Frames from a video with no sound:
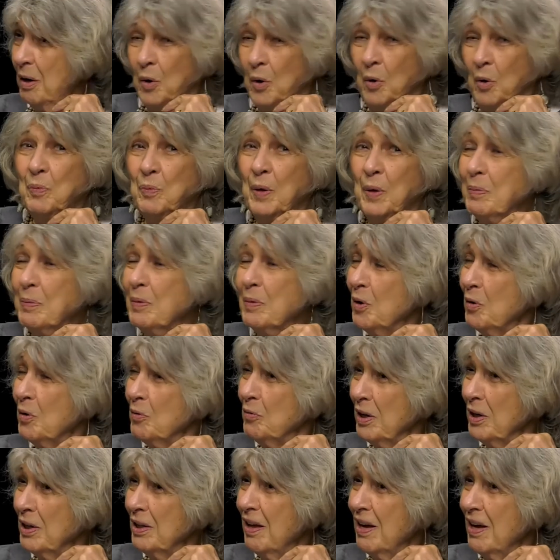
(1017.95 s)
People don't
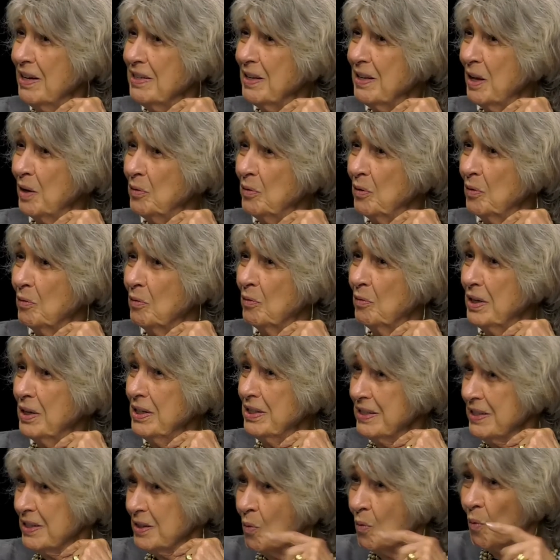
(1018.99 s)
realize that the
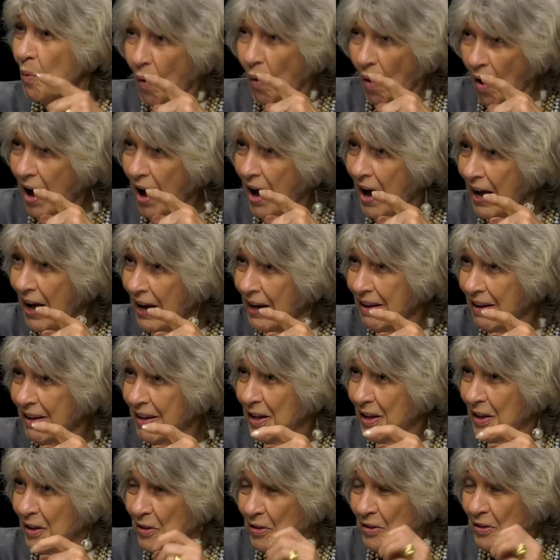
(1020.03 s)
reason why
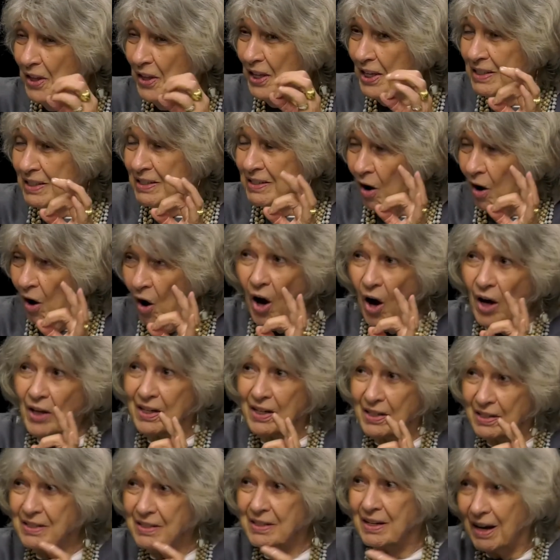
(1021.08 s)
these
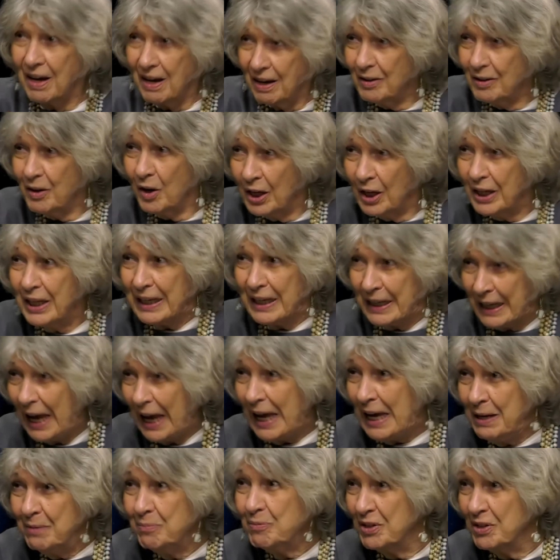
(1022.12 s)
artists
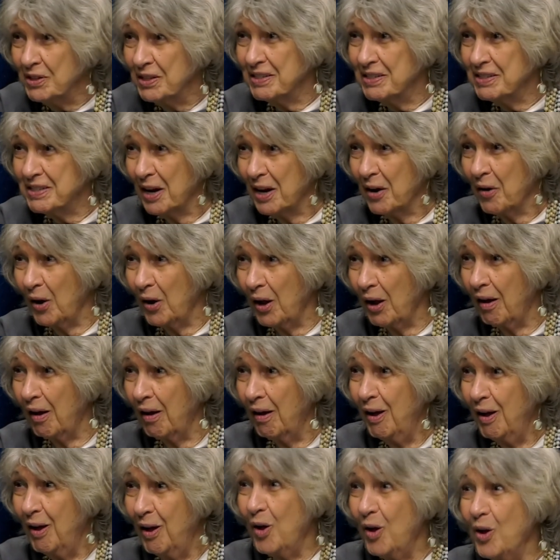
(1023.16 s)
came to this area
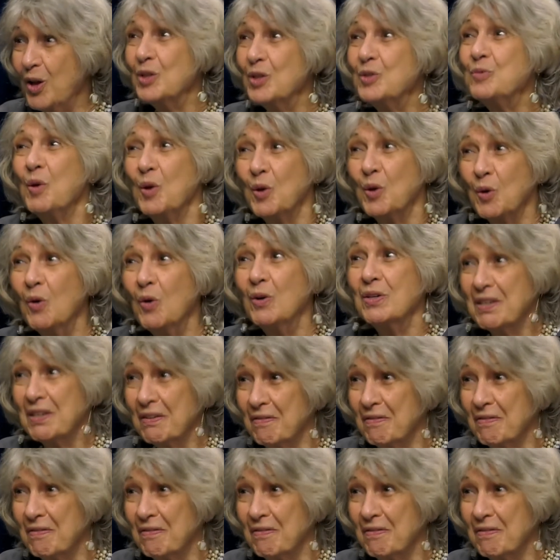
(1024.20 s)
is because of